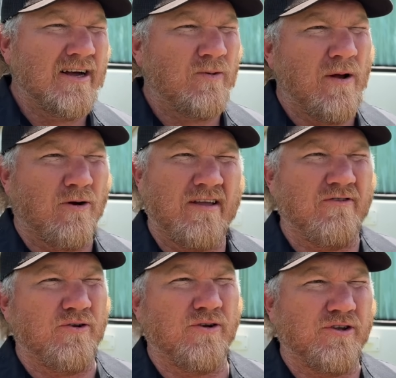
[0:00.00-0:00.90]
We weren't even
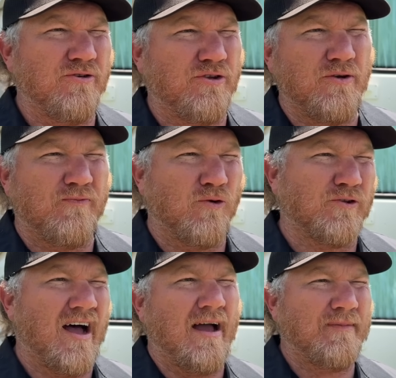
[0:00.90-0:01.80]
doing YouTube full
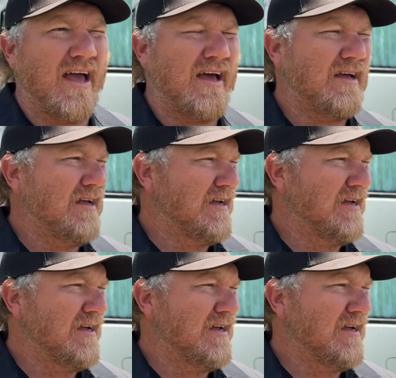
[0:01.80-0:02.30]
time yet.